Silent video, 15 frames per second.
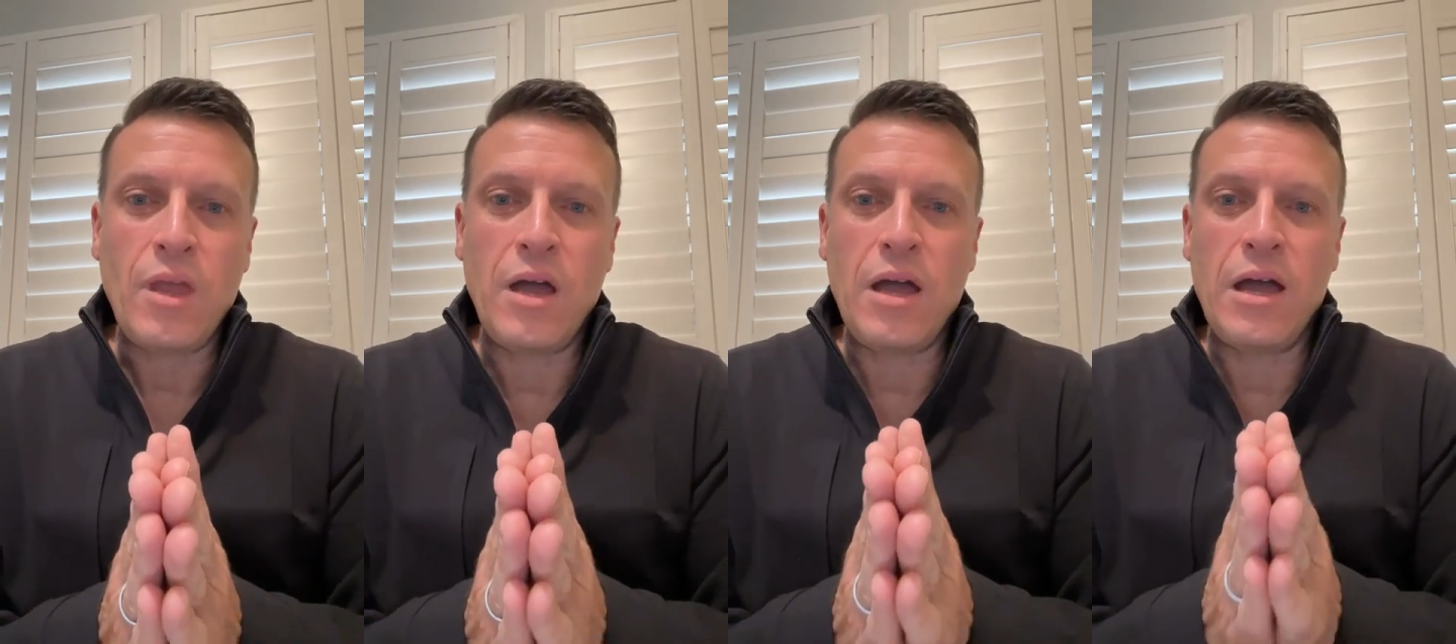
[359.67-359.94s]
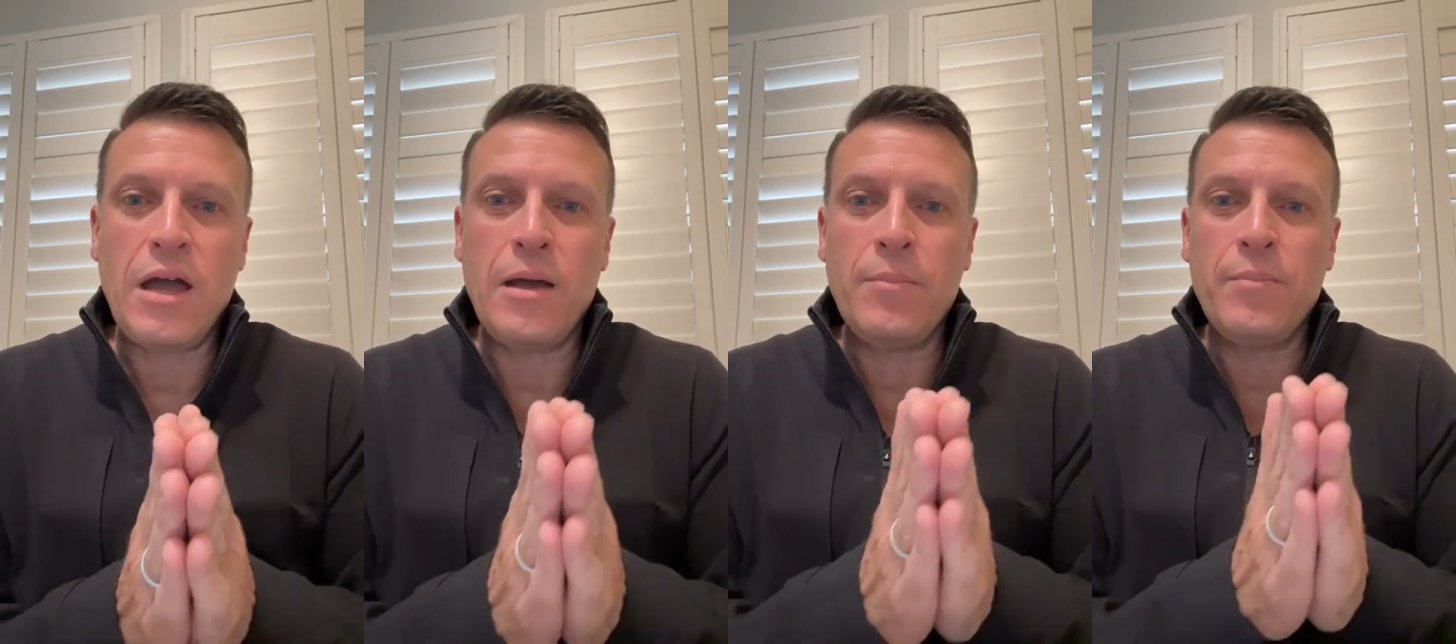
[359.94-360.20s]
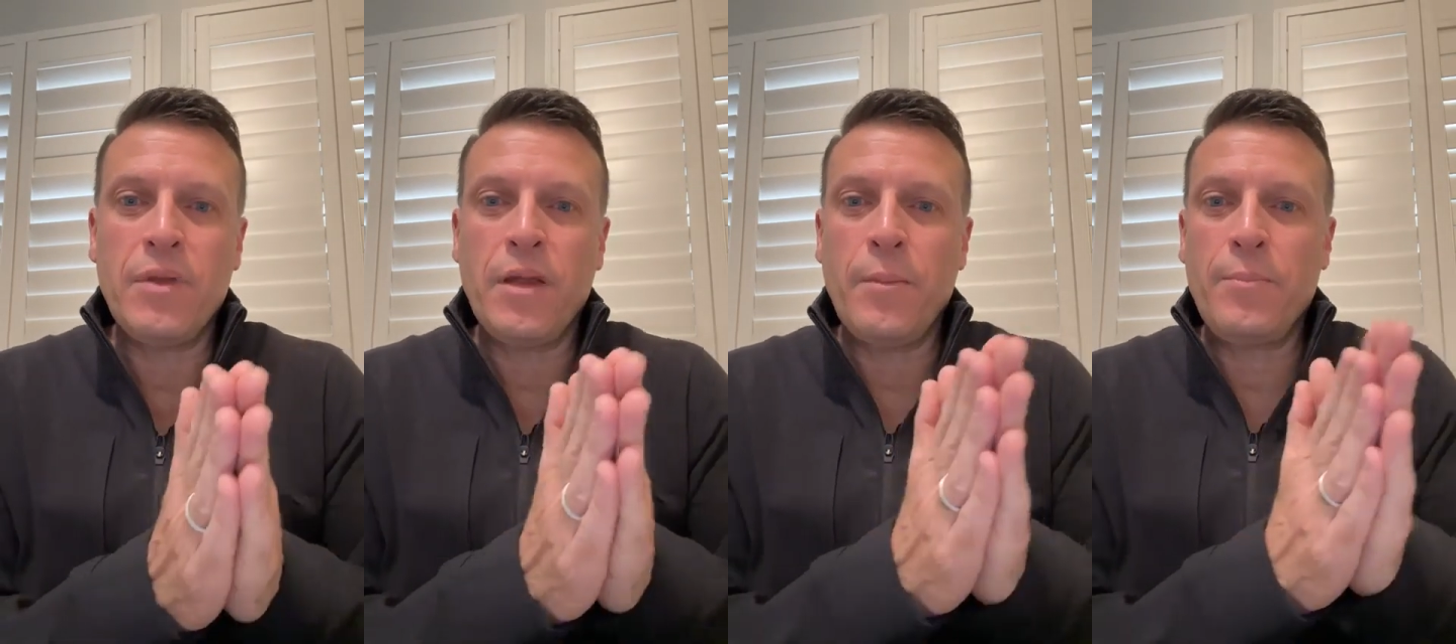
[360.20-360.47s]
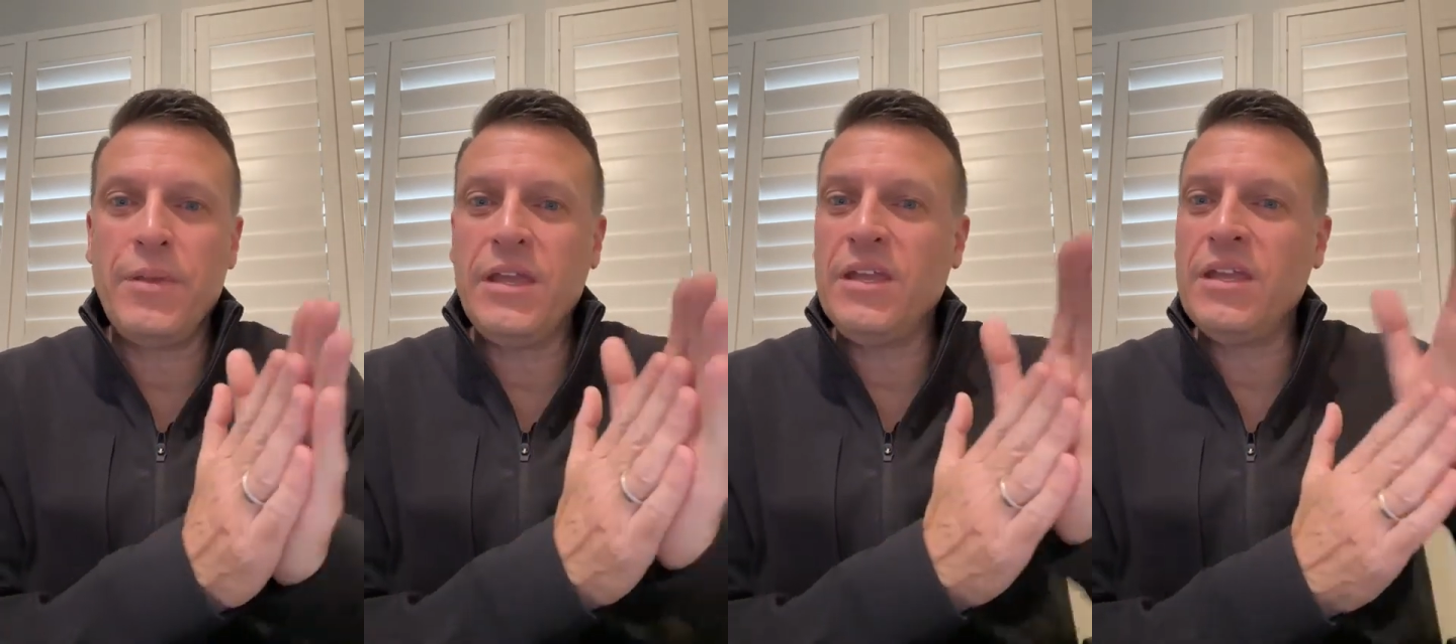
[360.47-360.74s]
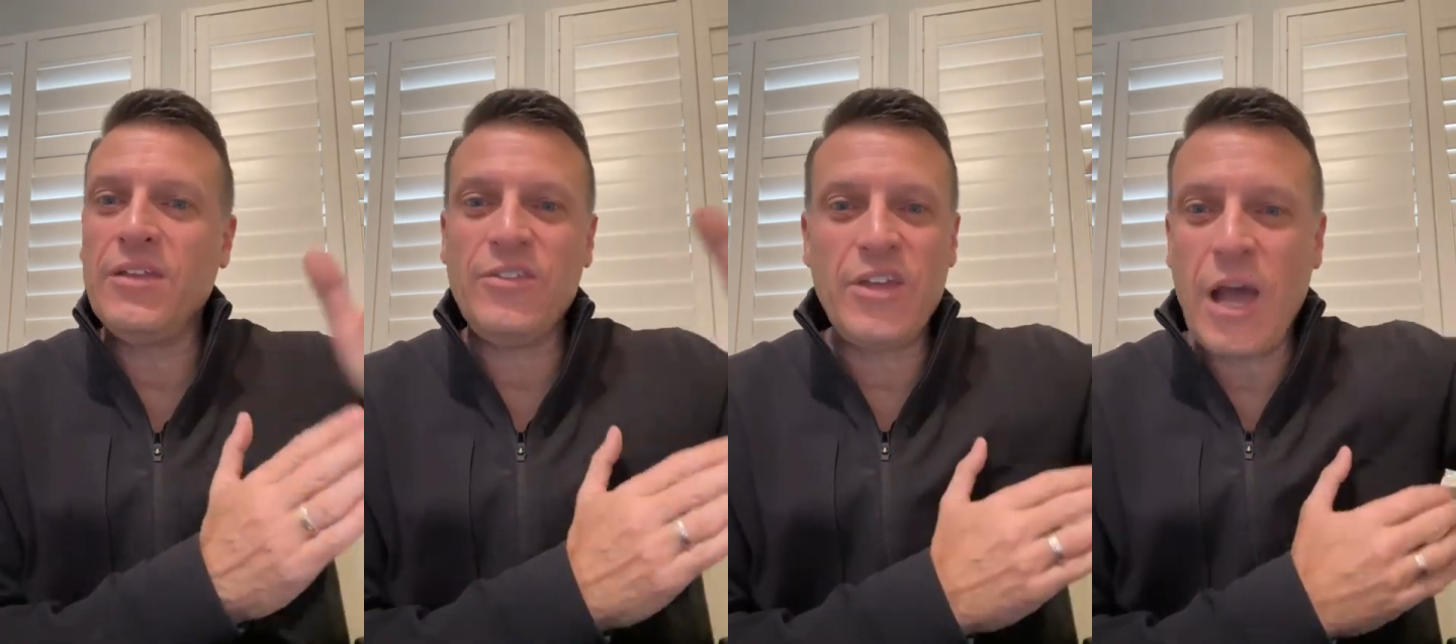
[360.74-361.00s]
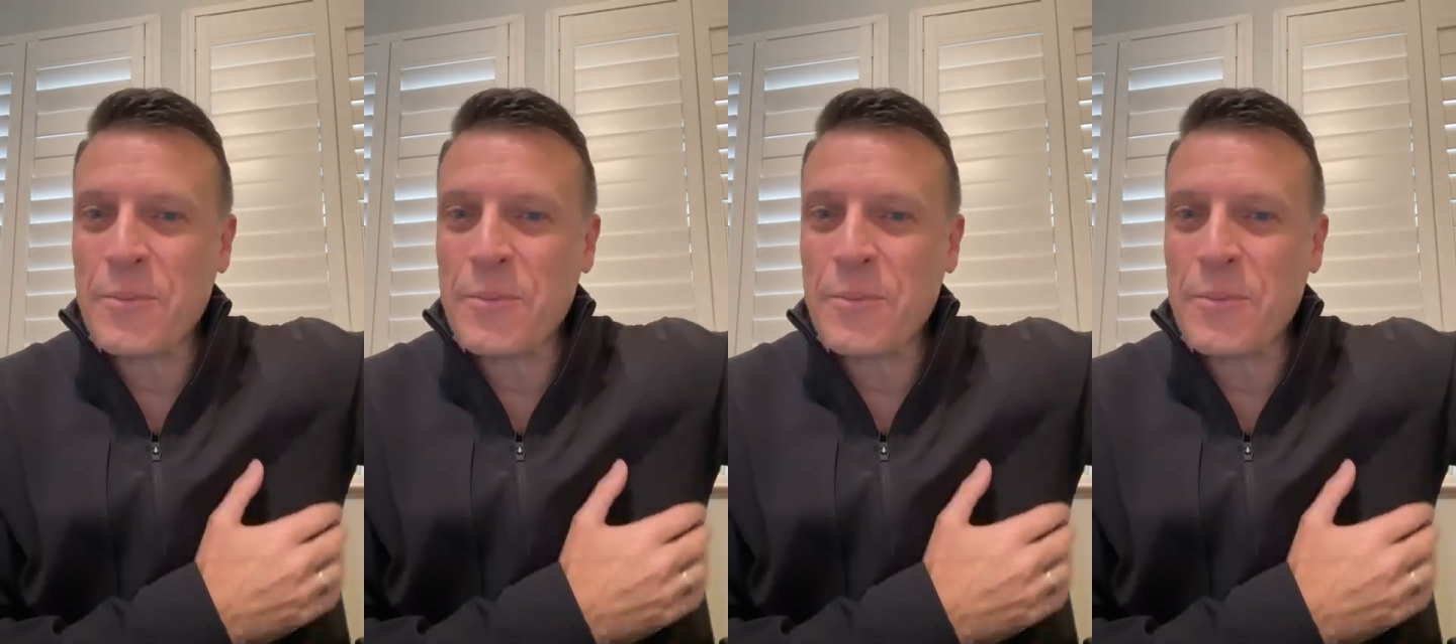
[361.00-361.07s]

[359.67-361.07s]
be in the